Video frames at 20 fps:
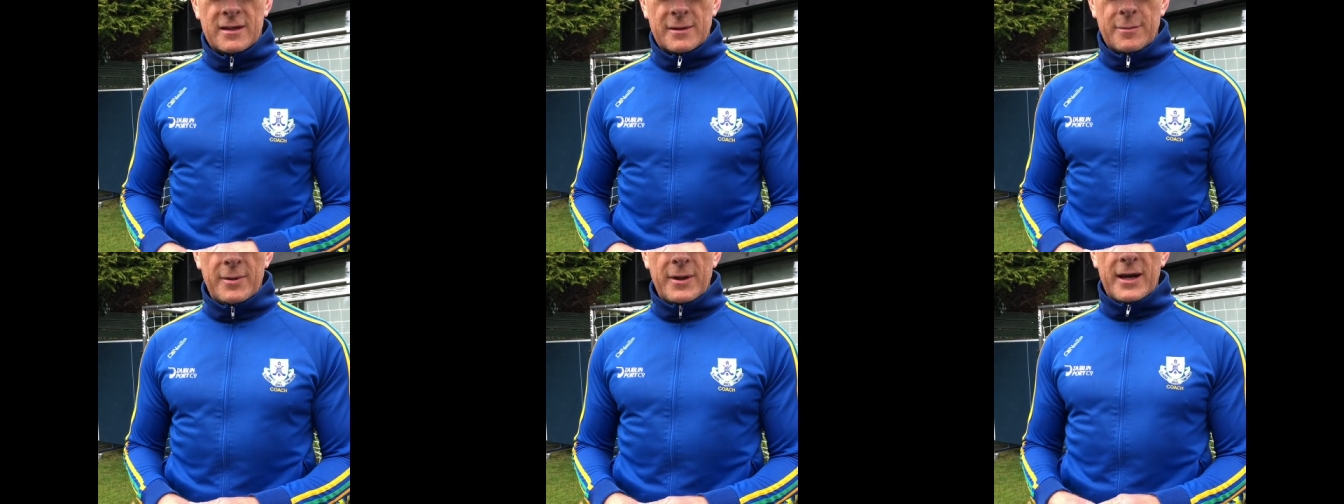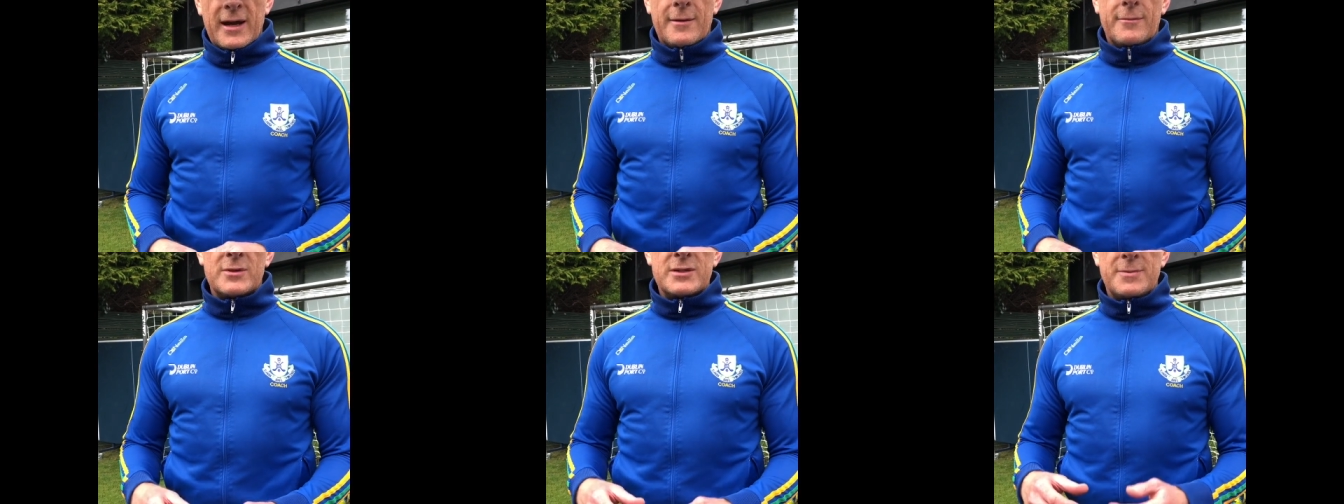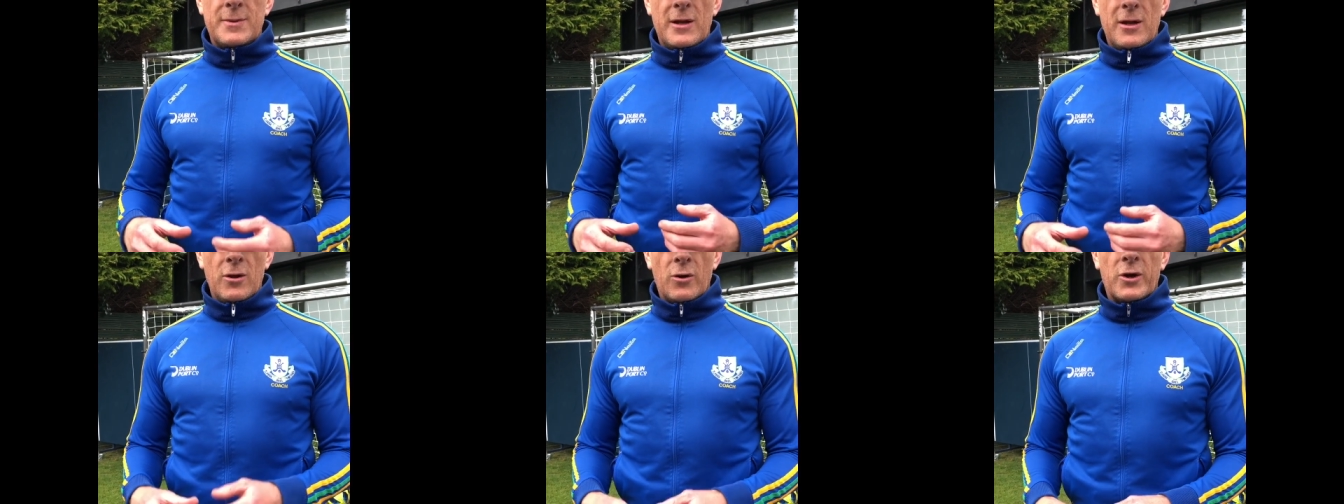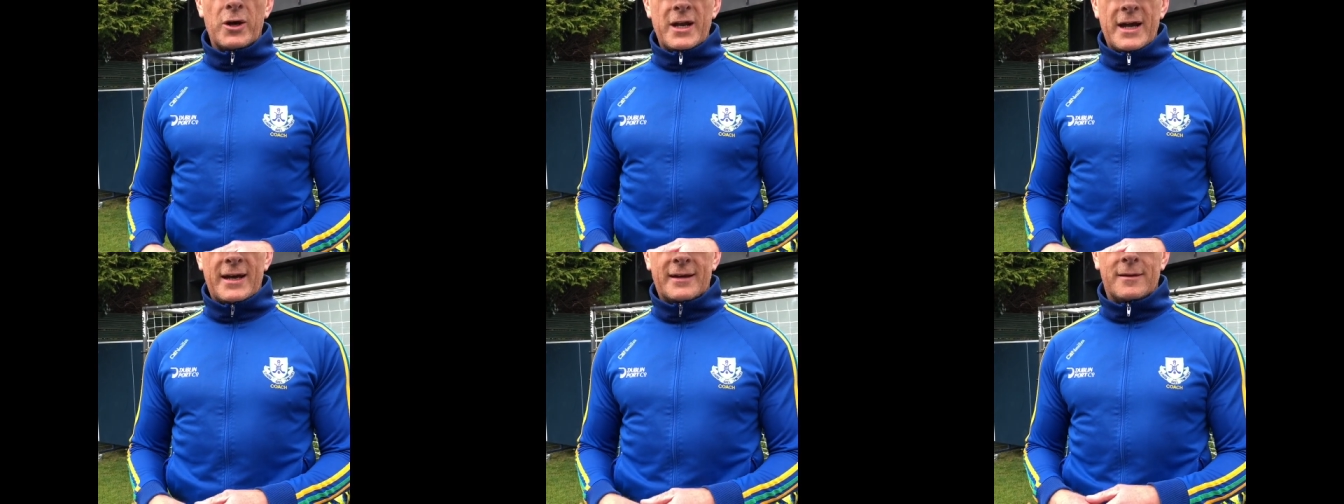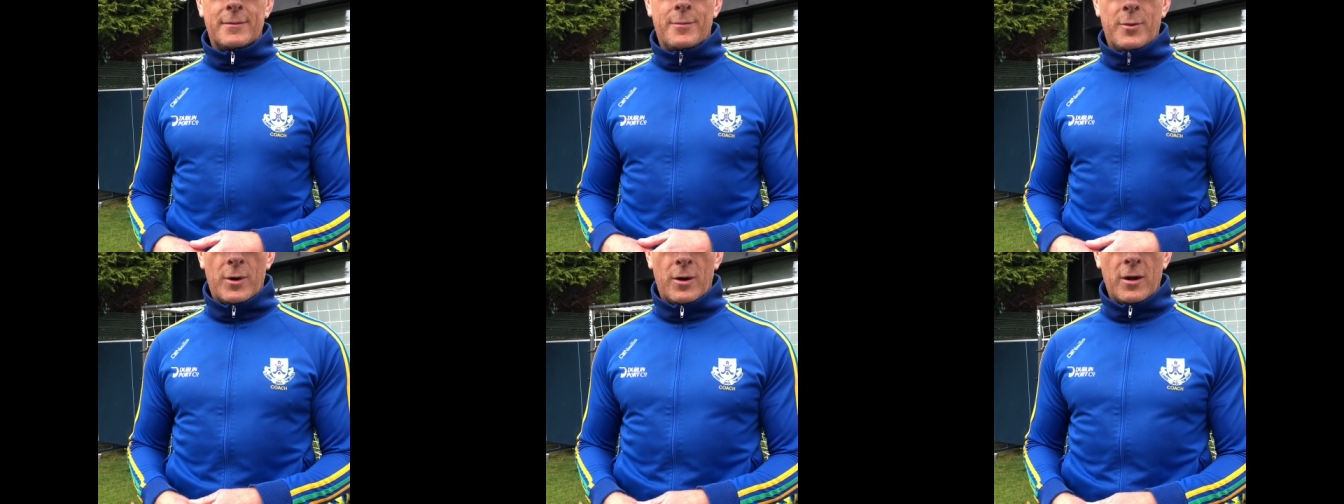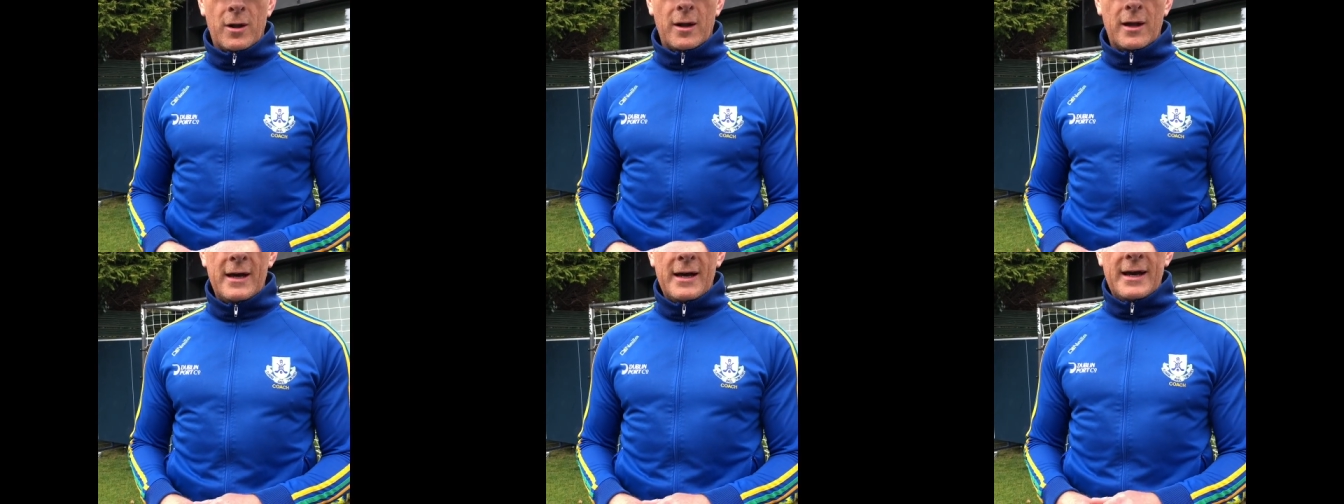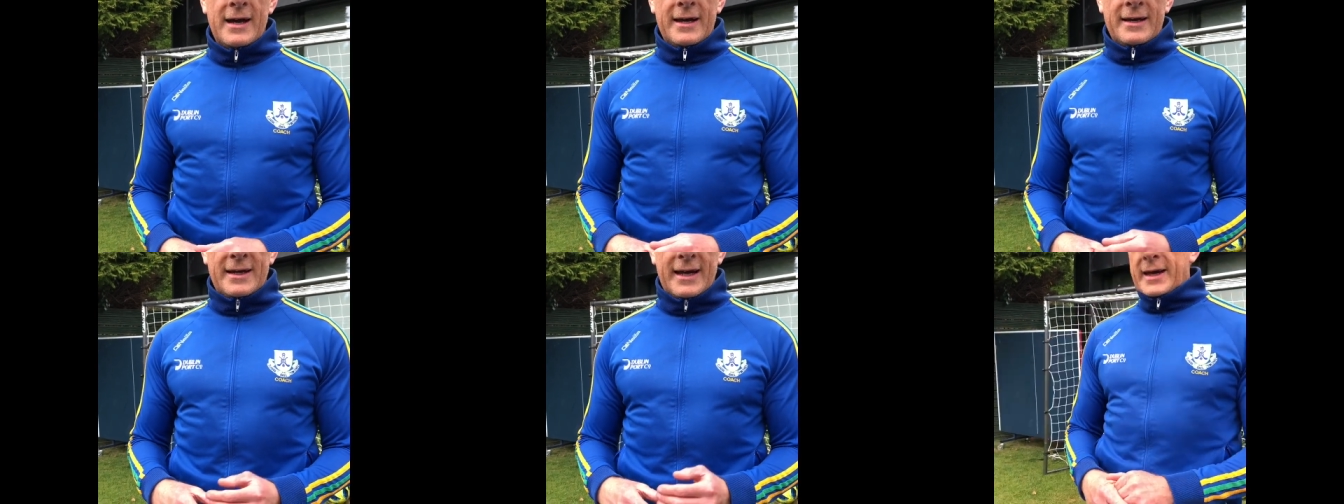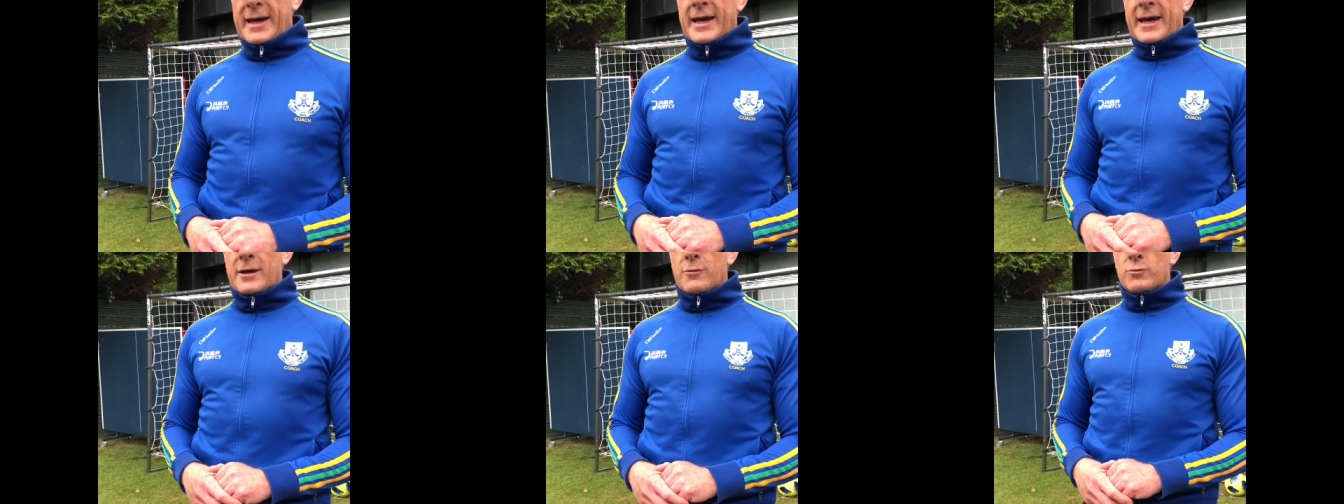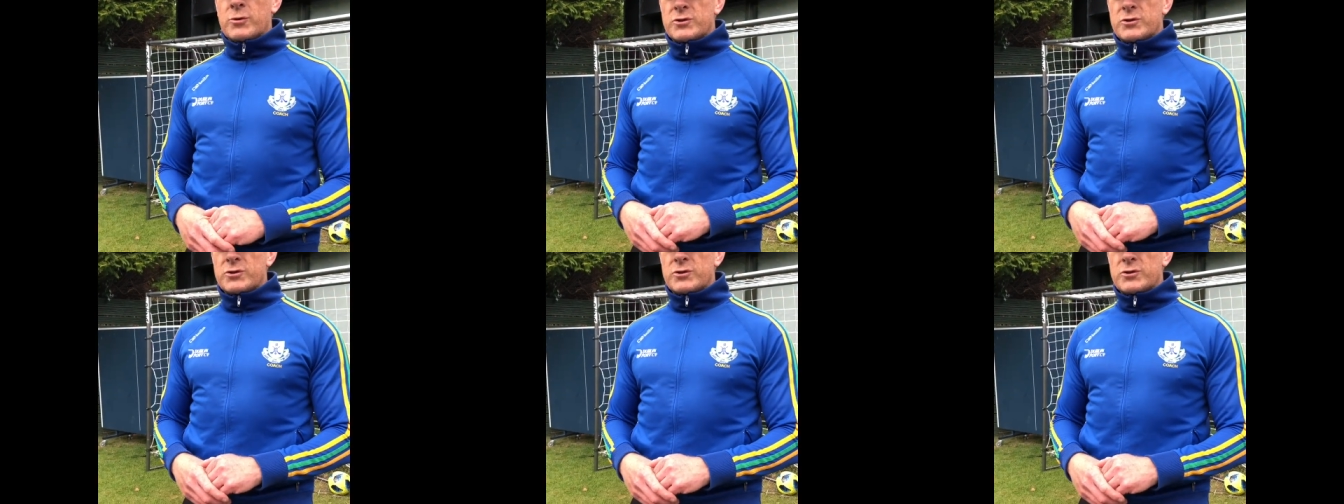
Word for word: the player must be looking at the ball. Again,